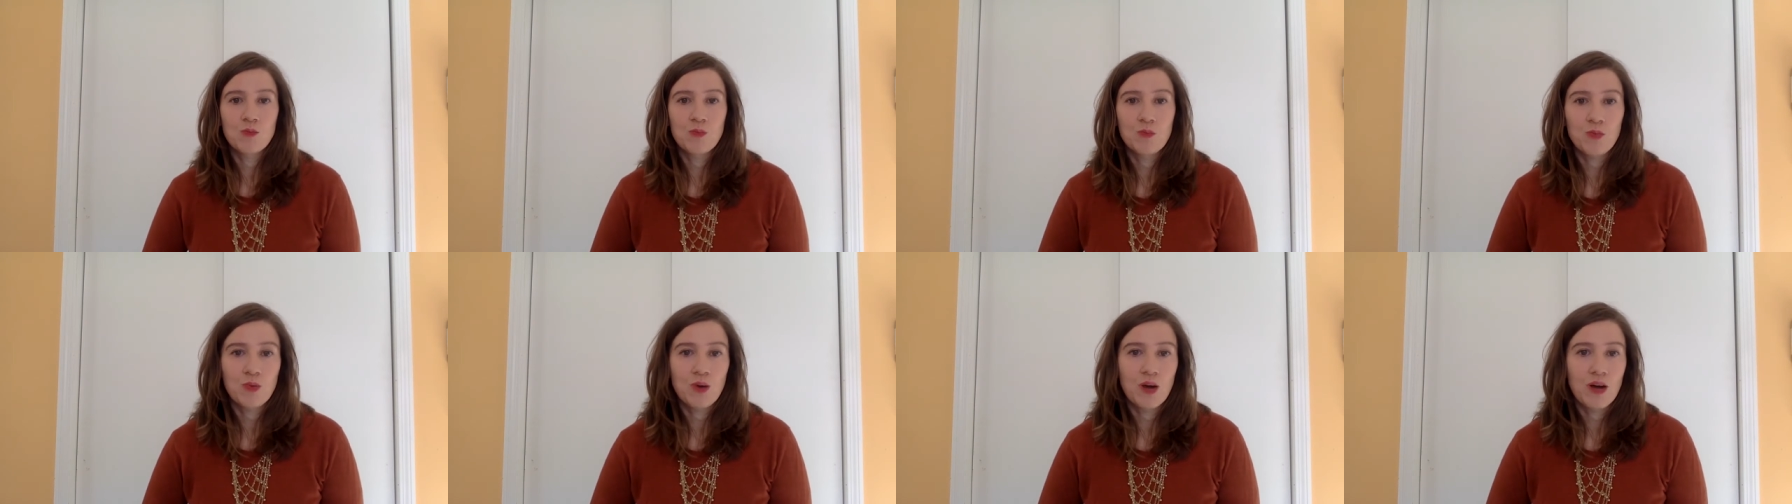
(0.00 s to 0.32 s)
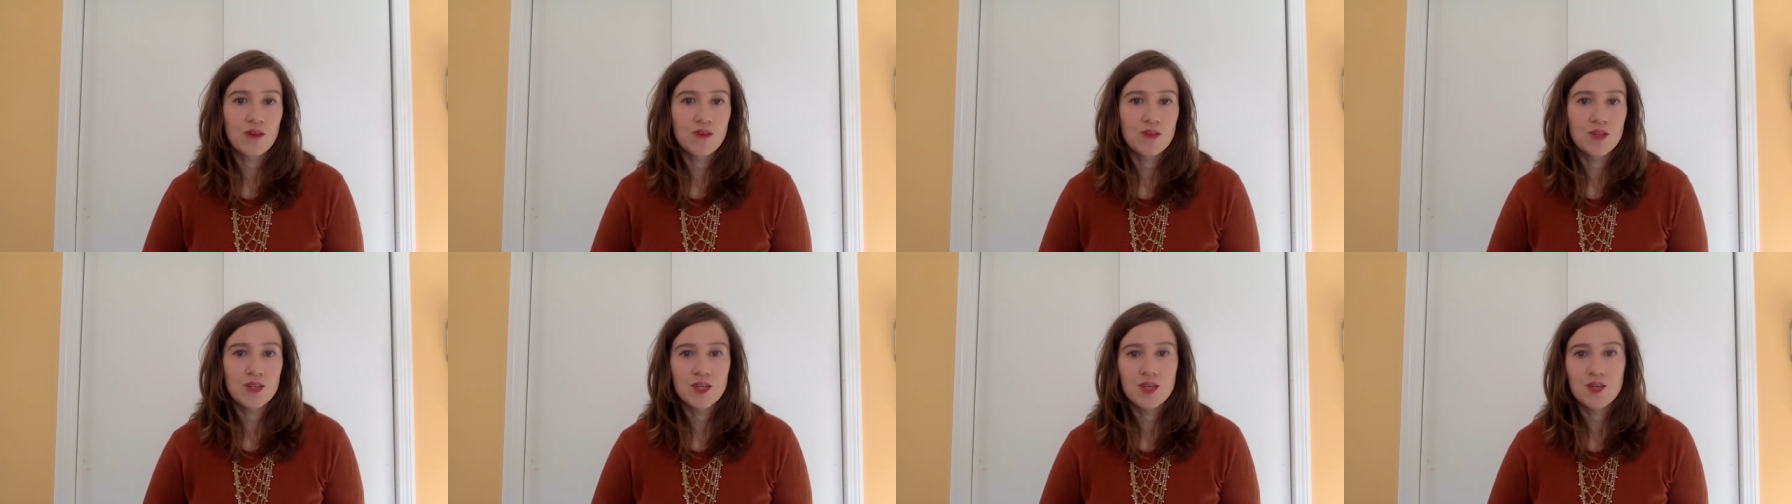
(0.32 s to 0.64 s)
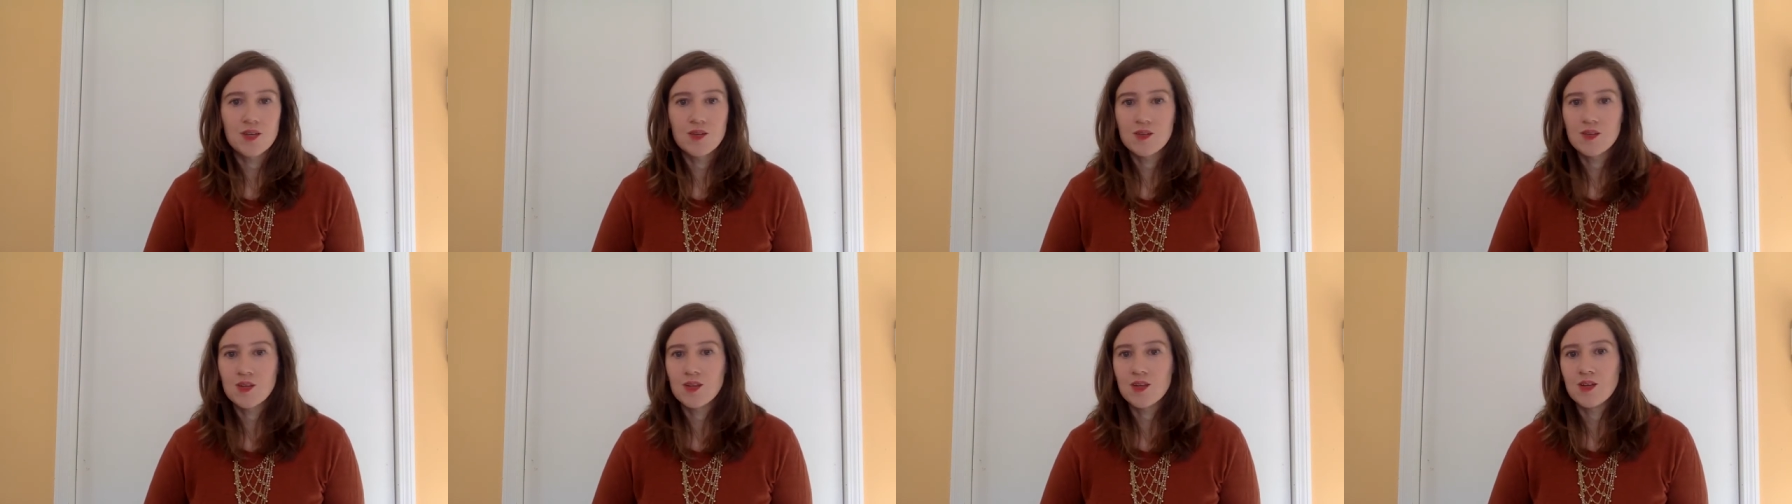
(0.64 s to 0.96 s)

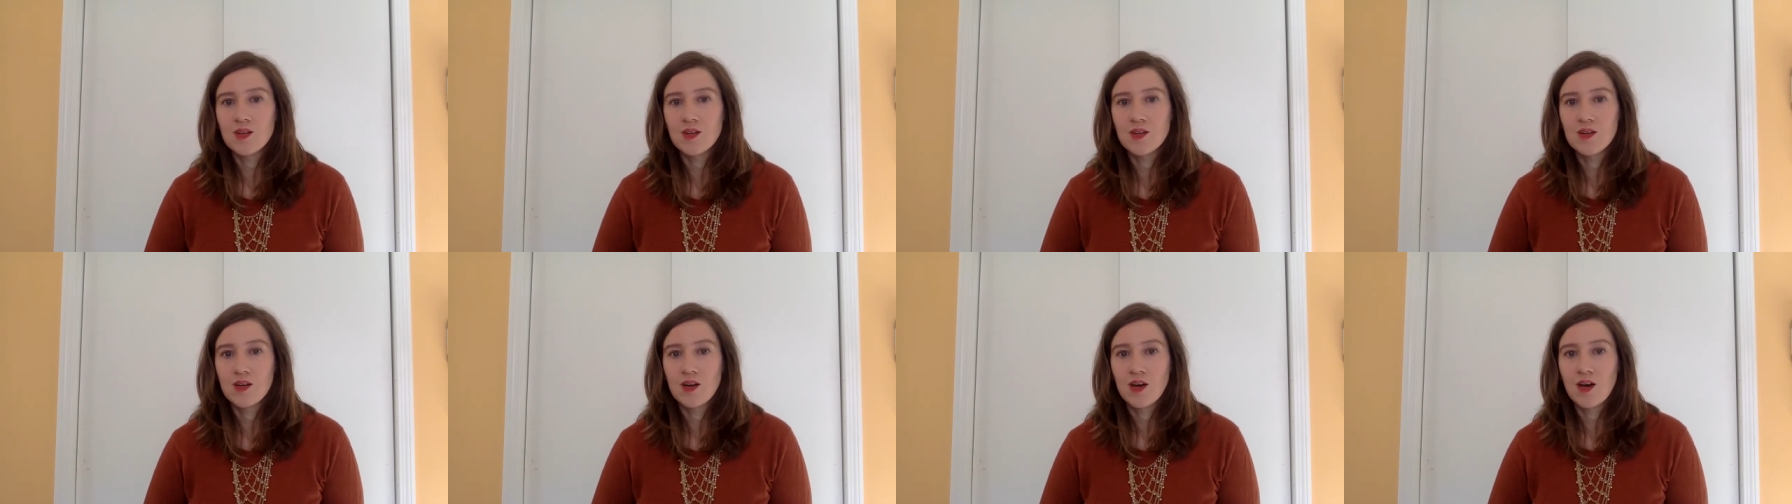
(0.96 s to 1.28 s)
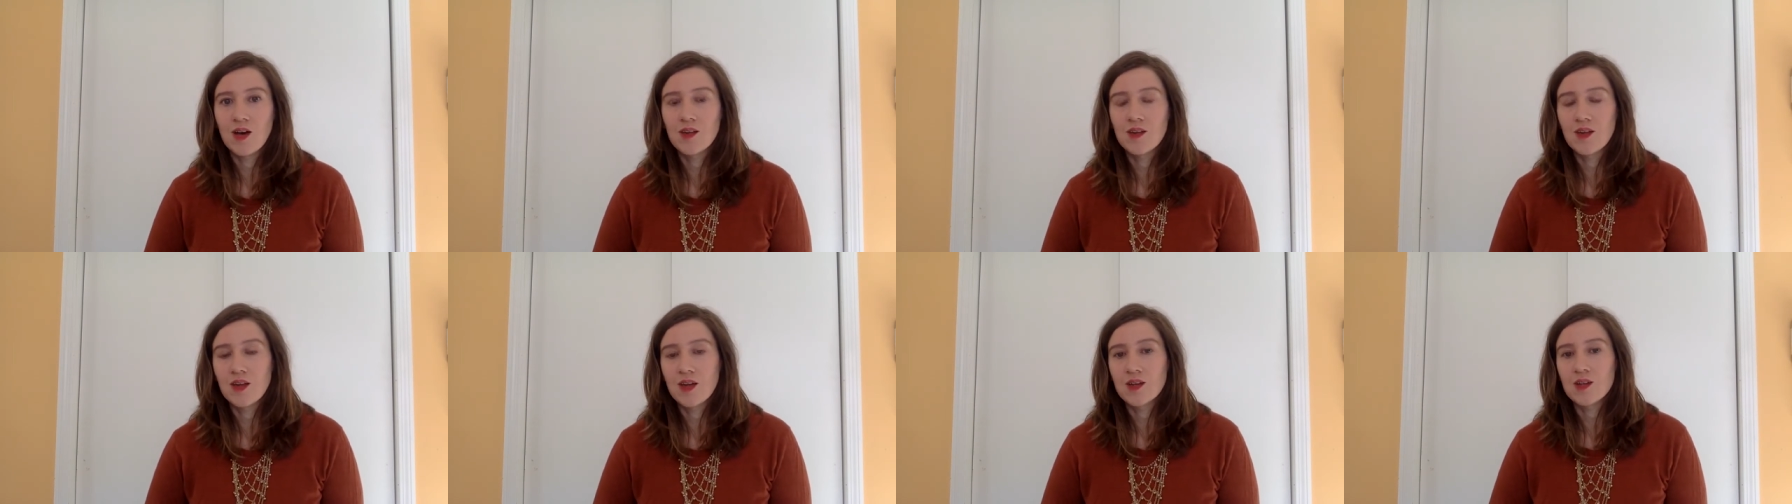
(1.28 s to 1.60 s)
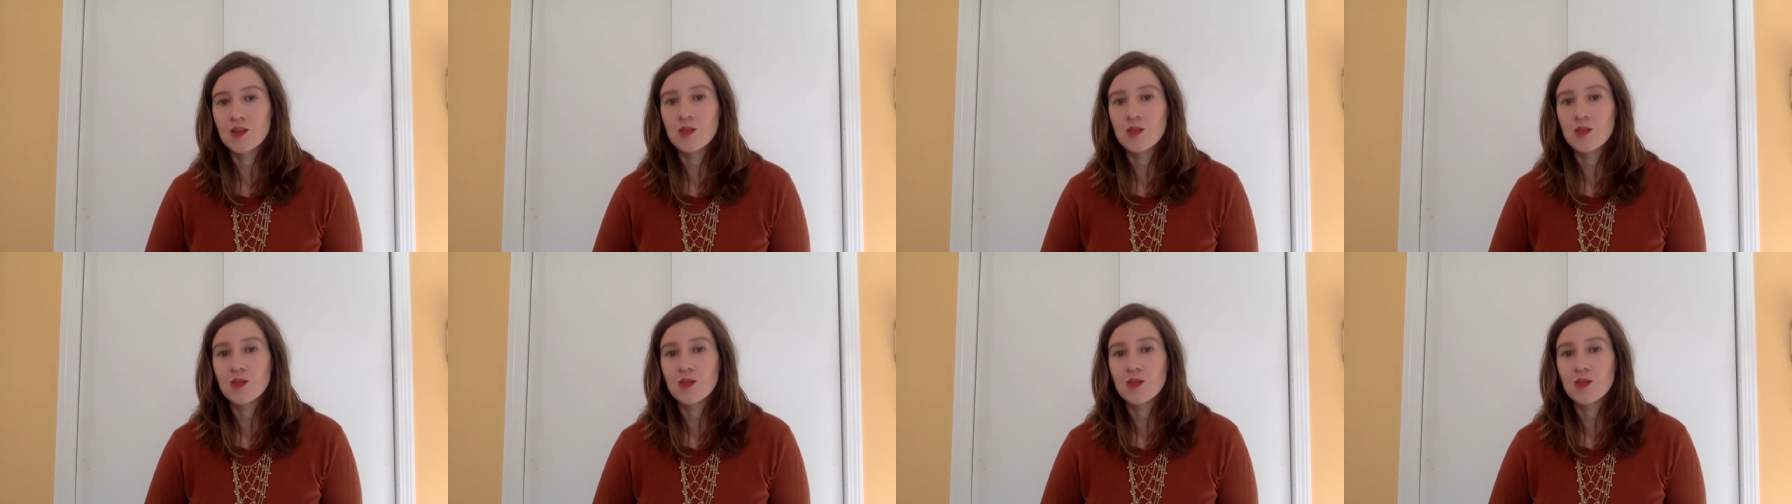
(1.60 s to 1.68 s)
prevalent in online